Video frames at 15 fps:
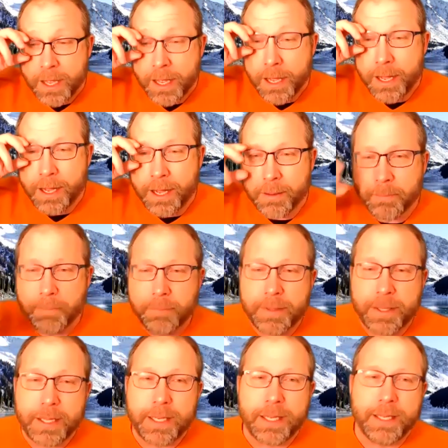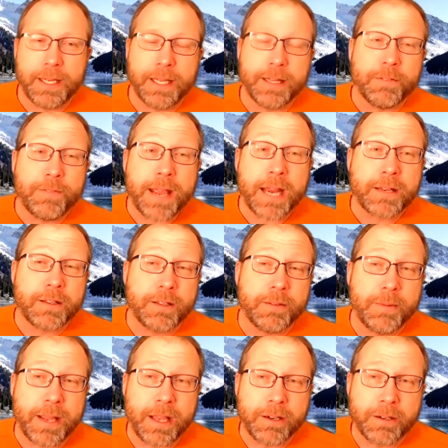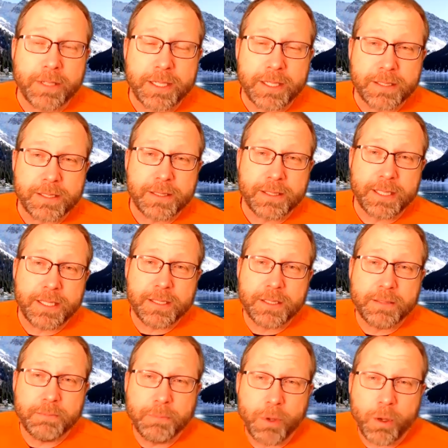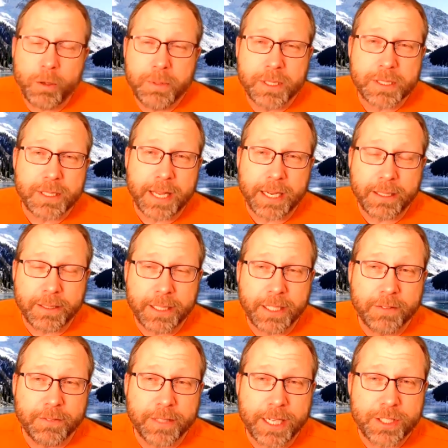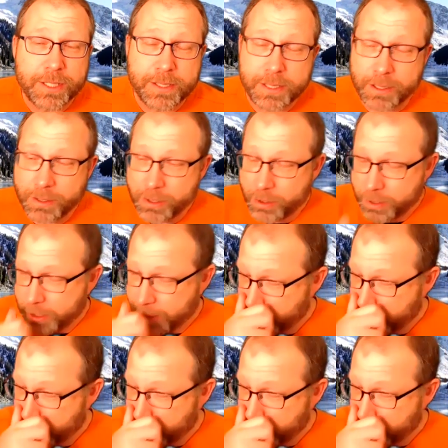And the fact of the matter is, these MOBAs like League of Legends and Dota